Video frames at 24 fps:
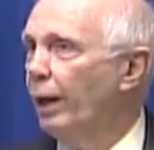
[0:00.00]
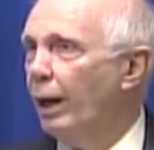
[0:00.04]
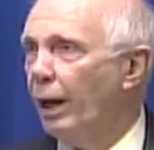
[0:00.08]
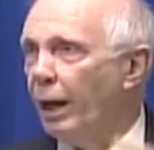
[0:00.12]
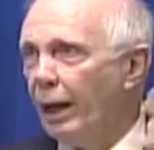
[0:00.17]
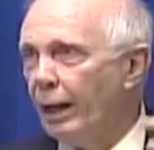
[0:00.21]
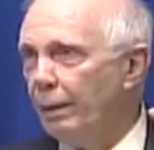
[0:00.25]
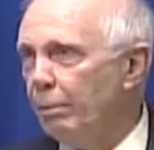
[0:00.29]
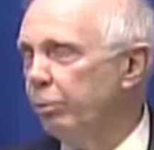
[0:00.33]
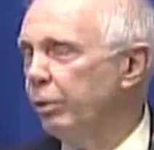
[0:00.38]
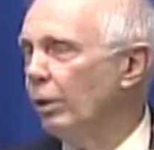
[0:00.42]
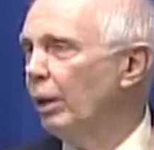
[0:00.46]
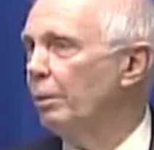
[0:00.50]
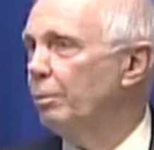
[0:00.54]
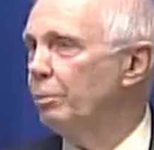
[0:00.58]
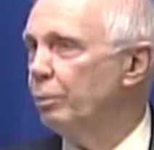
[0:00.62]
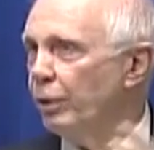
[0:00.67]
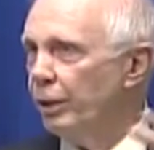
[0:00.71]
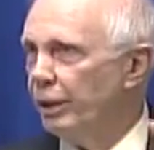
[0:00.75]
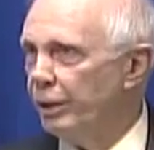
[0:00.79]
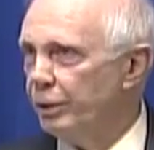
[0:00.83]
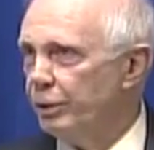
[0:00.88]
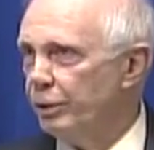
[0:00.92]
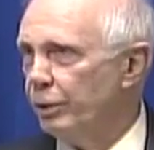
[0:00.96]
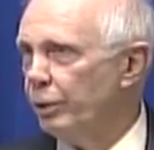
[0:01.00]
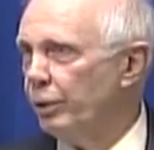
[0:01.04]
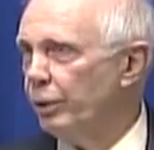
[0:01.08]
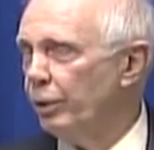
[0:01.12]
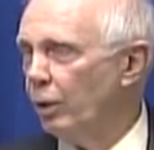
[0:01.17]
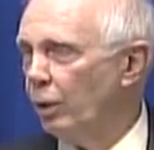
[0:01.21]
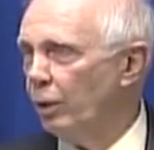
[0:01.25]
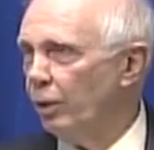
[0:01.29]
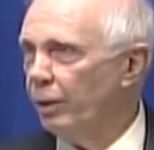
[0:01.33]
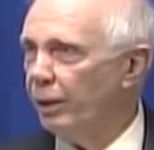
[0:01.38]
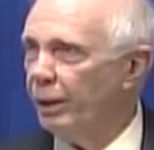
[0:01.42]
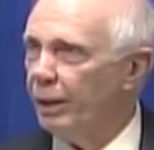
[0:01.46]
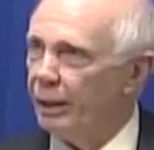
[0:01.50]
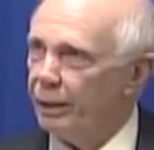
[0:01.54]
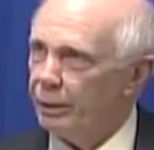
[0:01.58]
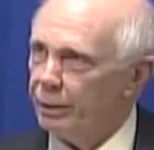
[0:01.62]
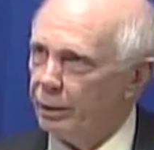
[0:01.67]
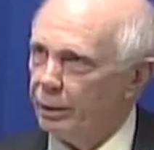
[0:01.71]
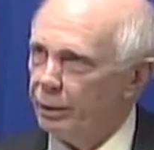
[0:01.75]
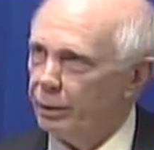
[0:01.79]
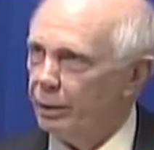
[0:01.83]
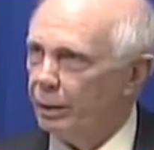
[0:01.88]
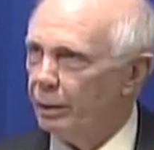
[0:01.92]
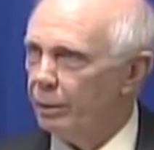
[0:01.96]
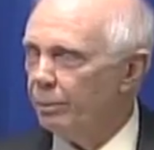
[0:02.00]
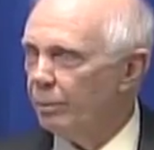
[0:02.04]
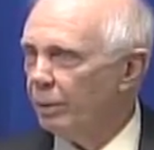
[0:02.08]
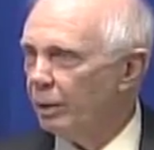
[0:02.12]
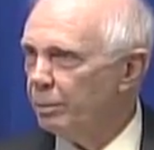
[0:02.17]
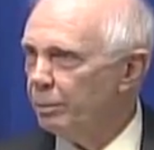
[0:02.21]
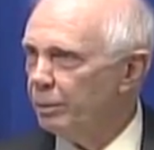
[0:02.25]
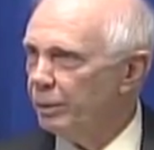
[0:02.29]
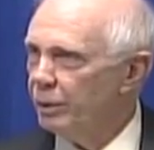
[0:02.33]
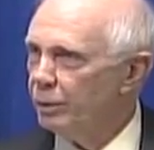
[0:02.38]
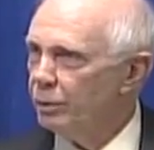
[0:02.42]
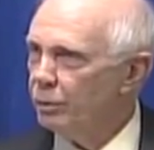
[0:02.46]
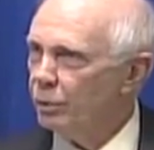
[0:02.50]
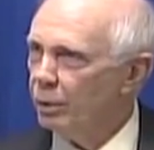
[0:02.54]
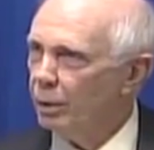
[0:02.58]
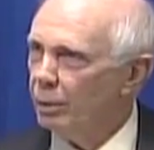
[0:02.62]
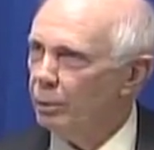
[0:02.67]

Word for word: high blood pressure and all that that they might be in trouble?